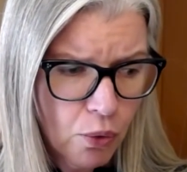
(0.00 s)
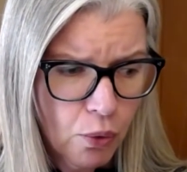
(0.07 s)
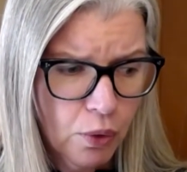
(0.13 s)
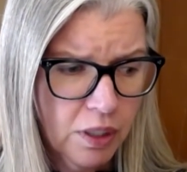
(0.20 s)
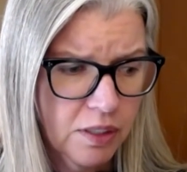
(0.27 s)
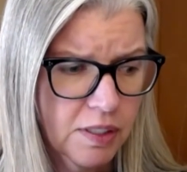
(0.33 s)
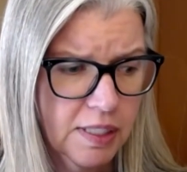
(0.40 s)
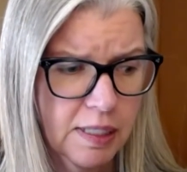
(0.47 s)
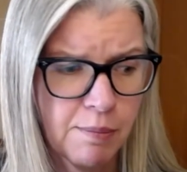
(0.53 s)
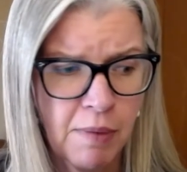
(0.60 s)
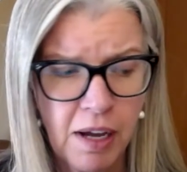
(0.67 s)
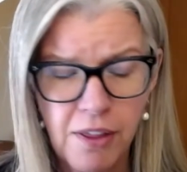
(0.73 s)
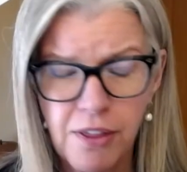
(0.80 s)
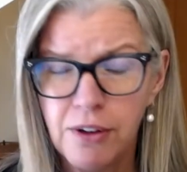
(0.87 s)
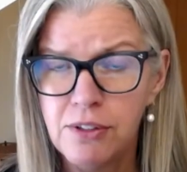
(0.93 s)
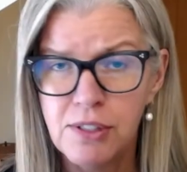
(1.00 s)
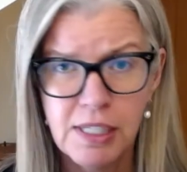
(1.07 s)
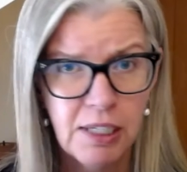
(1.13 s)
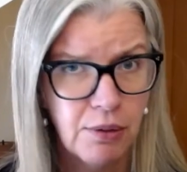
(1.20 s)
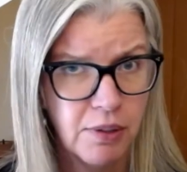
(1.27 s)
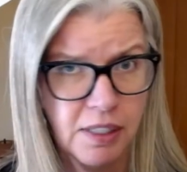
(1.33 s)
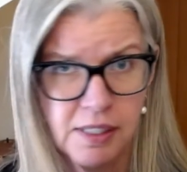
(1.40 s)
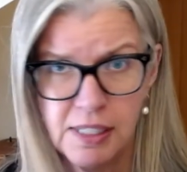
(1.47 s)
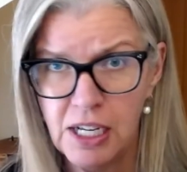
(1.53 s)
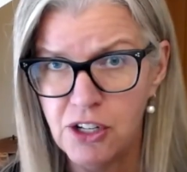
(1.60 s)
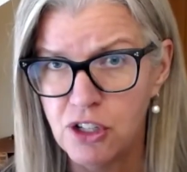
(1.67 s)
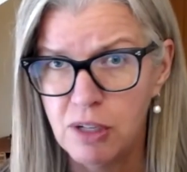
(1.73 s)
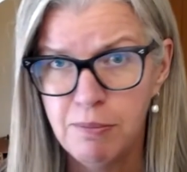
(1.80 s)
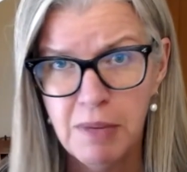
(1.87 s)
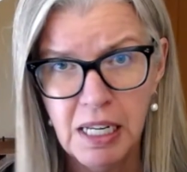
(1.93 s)
some other
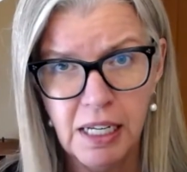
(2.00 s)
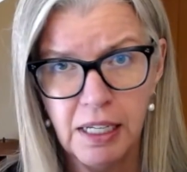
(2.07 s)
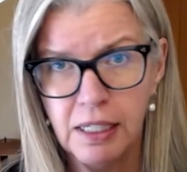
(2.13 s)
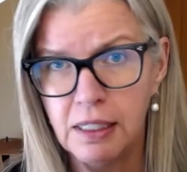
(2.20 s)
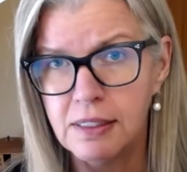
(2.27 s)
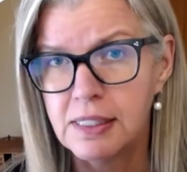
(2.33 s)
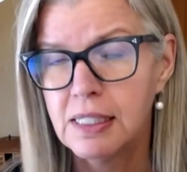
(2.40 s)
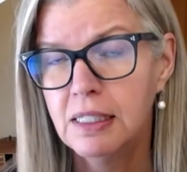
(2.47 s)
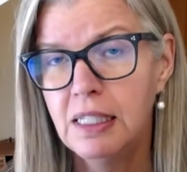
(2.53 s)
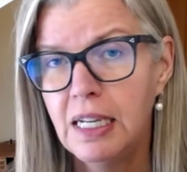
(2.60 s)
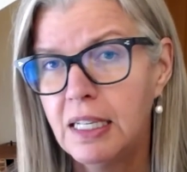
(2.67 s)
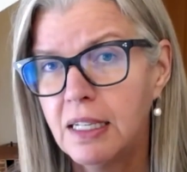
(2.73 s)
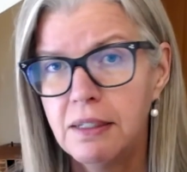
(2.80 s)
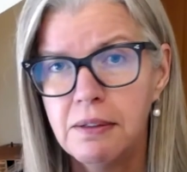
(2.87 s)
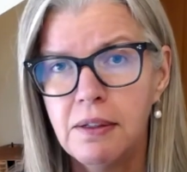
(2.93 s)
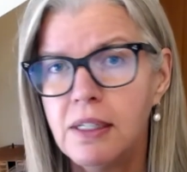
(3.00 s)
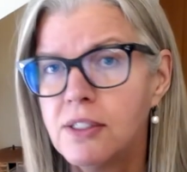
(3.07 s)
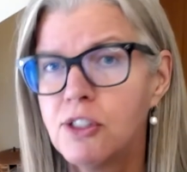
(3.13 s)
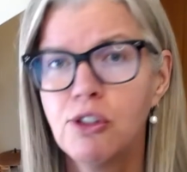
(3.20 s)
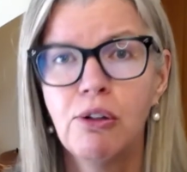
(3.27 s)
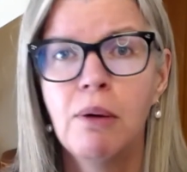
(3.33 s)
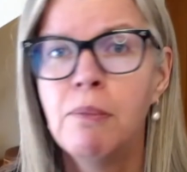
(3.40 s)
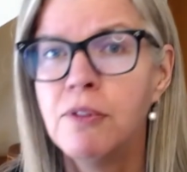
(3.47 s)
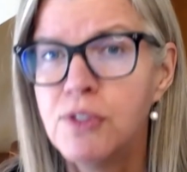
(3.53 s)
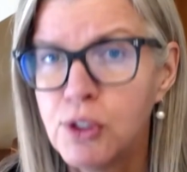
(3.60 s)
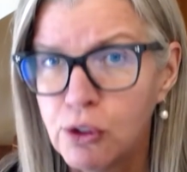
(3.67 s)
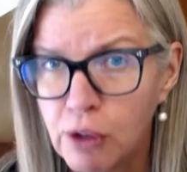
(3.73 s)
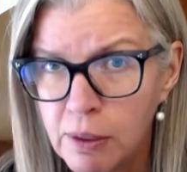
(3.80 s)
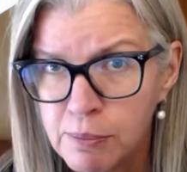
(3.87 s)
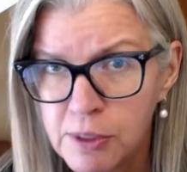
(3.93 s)
synchronization meetings like a Scrum of
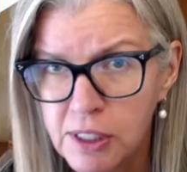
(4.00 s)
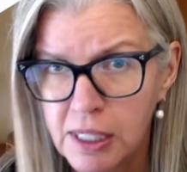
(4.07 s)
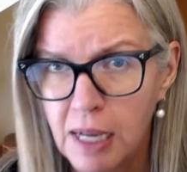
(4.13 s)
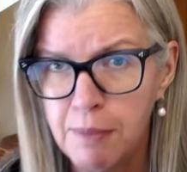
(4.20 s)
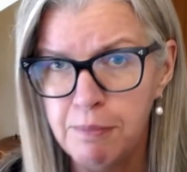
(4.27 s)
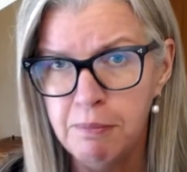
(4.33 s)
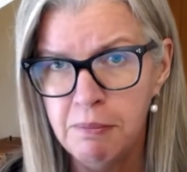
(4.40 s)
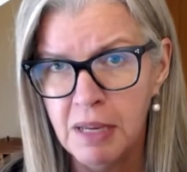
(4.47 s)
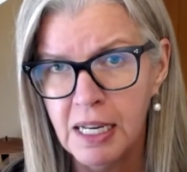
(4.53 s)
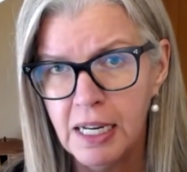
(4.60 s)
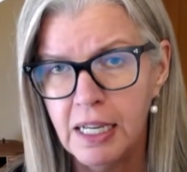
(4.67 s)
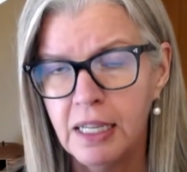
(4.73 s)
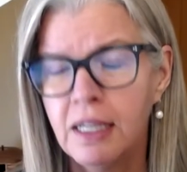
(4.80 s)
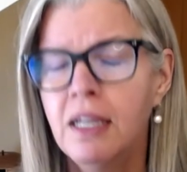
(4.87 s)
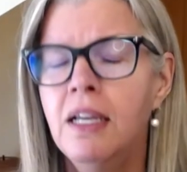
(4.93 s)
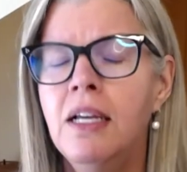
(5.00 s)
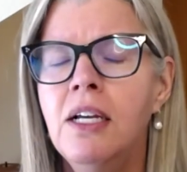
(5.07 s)
Scrums type meeting,